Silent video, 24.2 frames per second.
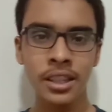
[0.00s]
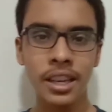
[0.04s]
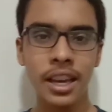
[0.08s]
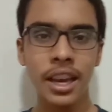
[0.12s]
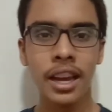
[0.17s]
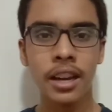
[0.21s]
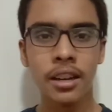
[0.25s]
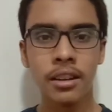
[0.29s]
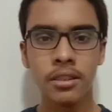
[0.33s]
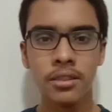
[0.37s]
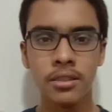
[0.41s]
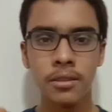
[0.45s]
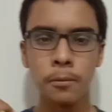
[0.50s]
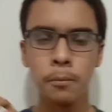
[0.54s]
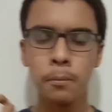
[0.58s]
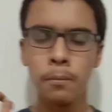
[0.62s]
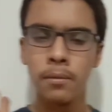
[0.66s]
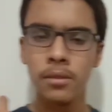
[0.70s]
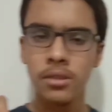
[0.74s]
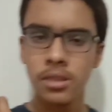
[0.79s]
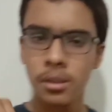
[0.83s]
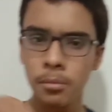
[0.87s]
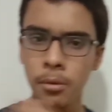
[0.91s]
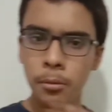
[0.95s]
And some
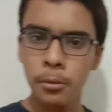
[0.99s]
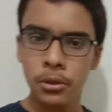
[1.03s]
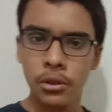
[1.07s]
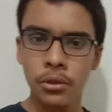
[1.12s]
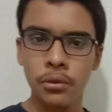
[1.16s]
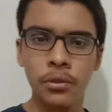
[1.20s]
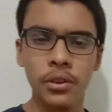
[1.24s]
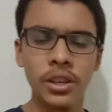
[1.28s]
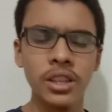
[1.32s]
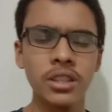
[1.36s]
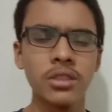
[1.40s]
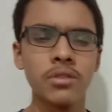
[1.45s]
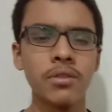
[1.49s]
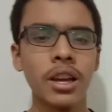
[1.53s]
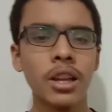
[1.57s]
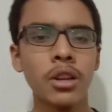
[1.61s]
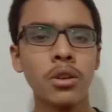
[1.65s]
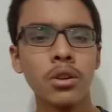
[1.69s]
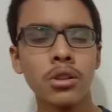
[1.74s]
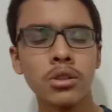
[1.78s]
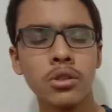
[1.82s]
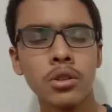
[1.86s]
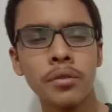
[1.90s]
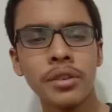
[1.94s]
amount of face value
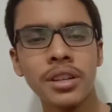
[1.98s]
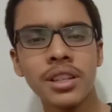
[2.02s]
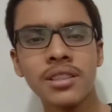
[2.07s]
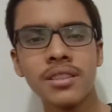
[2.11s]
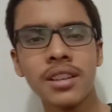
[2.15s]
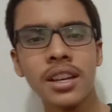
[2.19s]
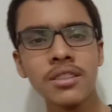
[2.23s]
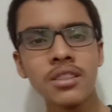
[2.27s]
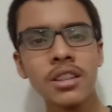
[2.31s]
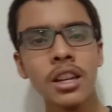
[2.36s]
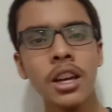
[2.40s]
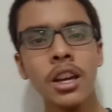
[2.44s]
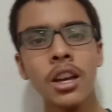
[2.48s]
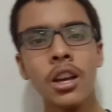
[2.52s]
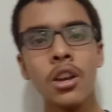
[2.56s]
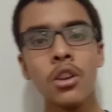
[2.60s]
also we discussed.